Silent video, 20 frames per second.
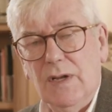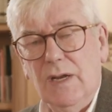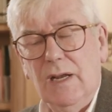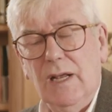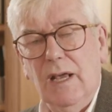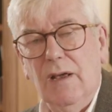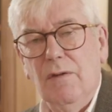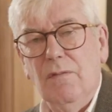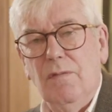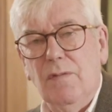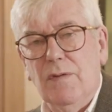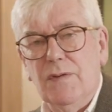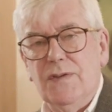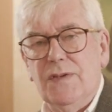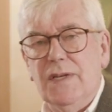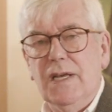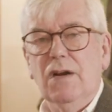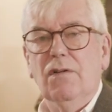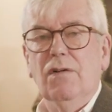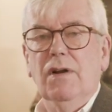and give a
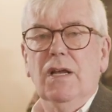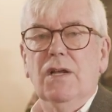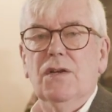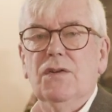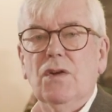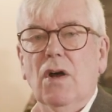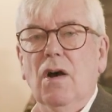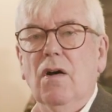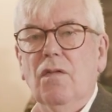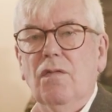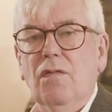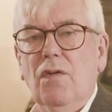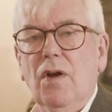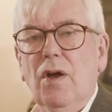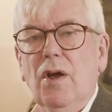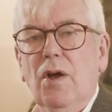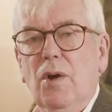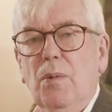series of